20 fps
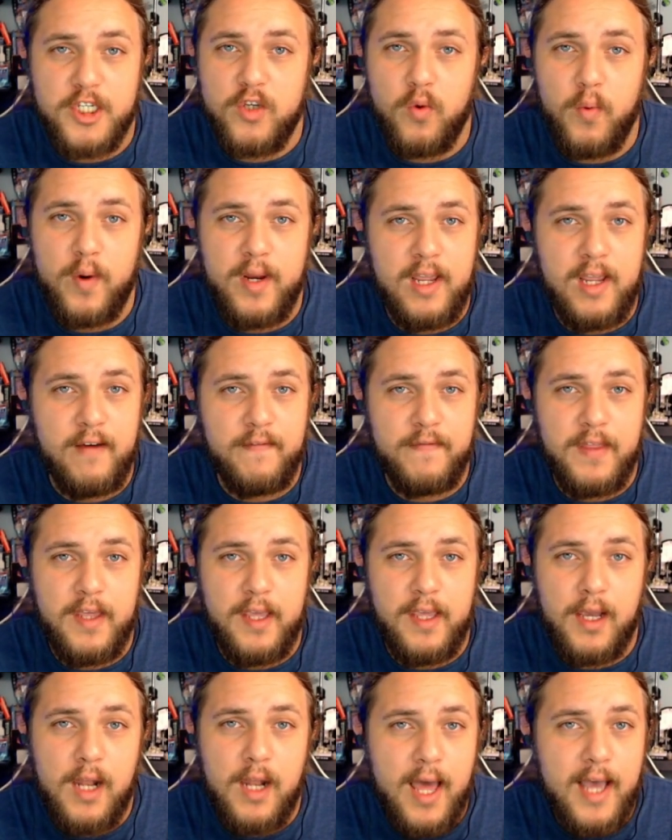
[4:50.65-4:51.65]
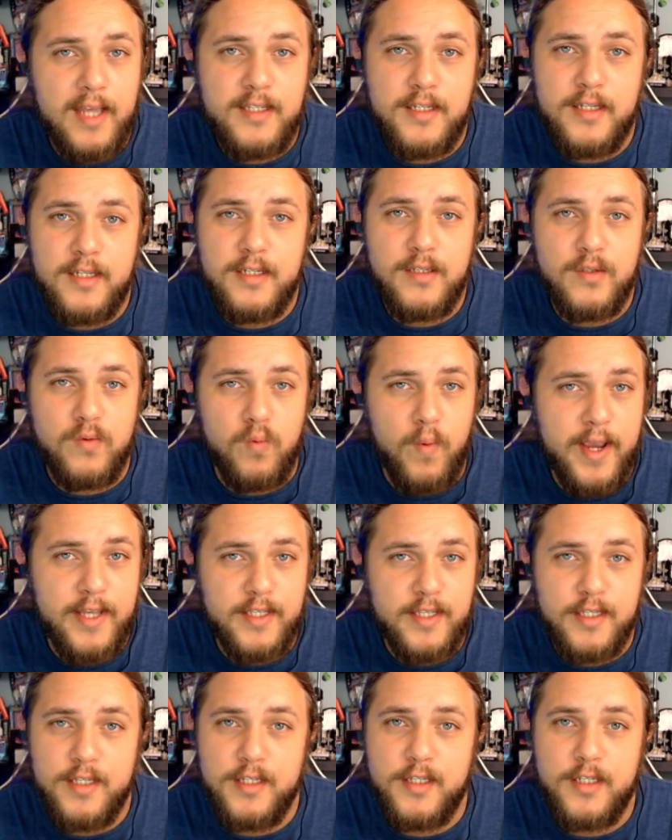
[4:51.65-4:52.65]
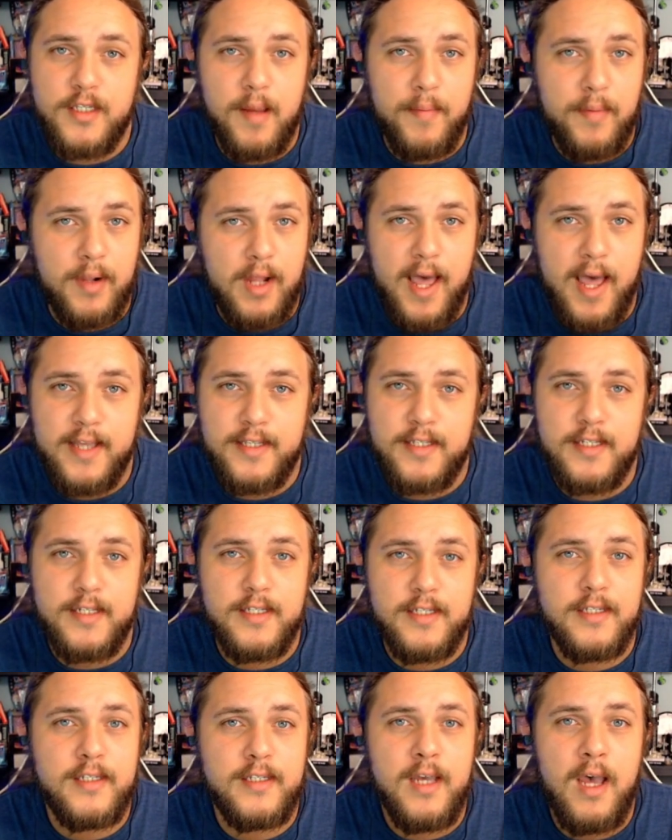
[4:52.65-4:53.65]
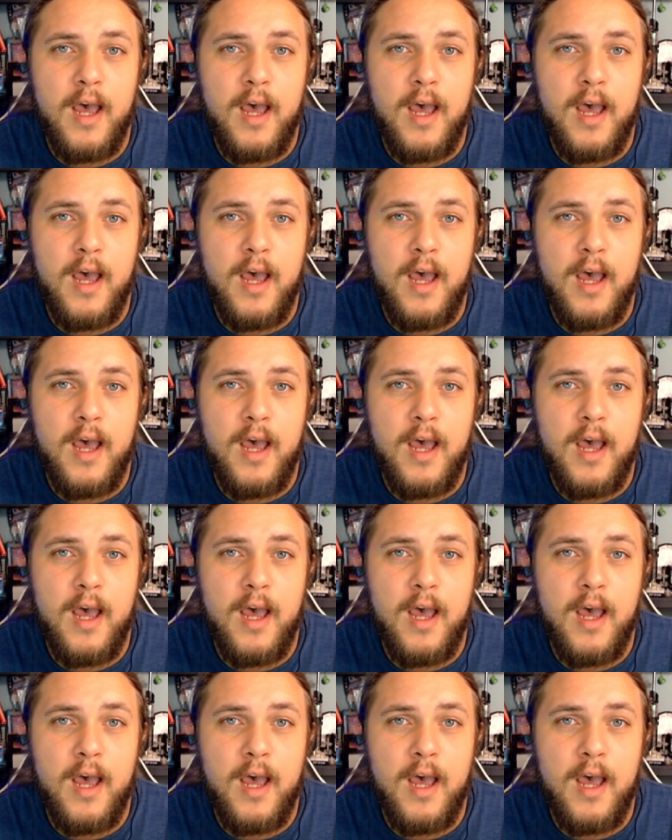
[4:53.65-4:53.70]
So any of the classes, races, subclasses,